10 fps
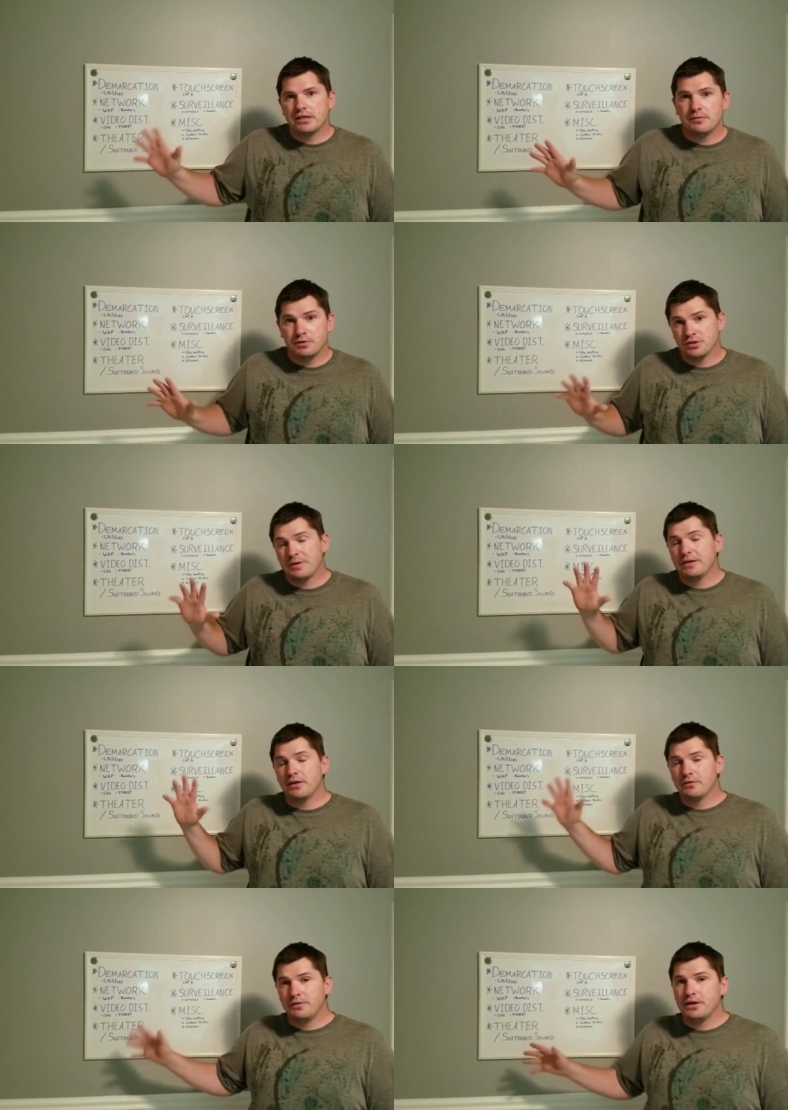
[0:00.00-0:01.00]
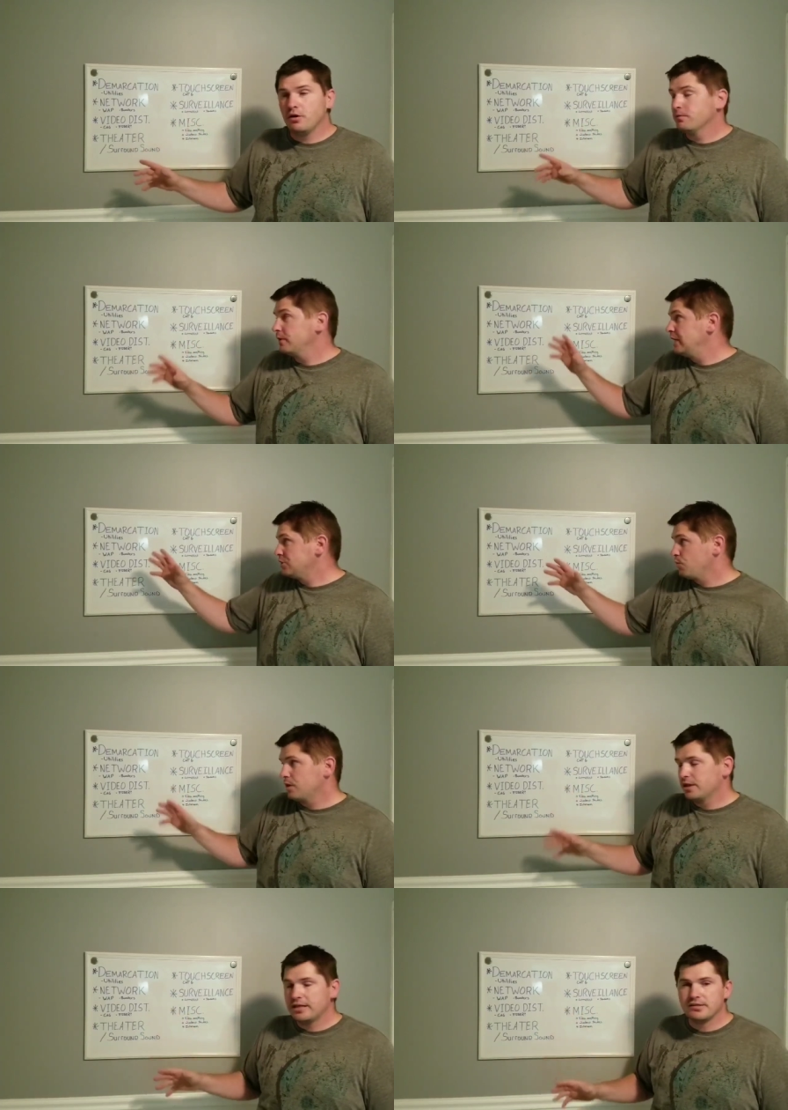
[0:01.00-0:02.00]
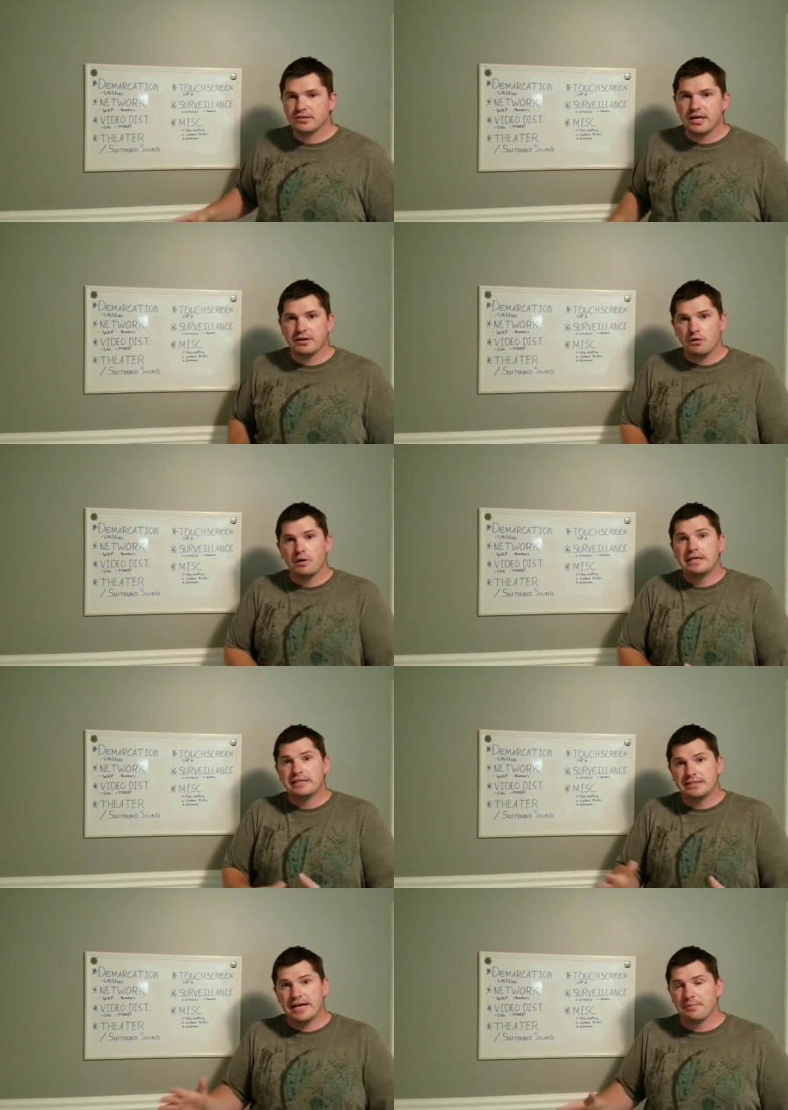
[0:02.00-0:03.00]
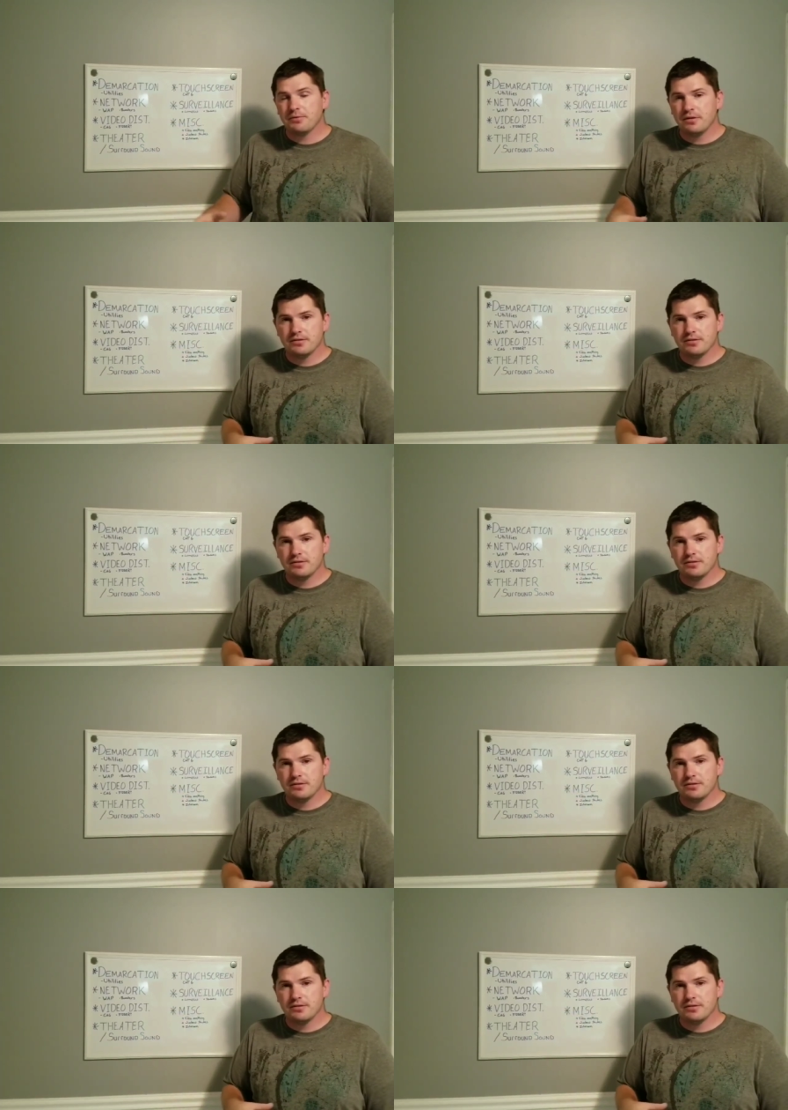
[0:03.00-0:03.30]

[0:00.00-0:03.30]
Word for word: I'm just going to be another video for each one of these to kind of go into depth.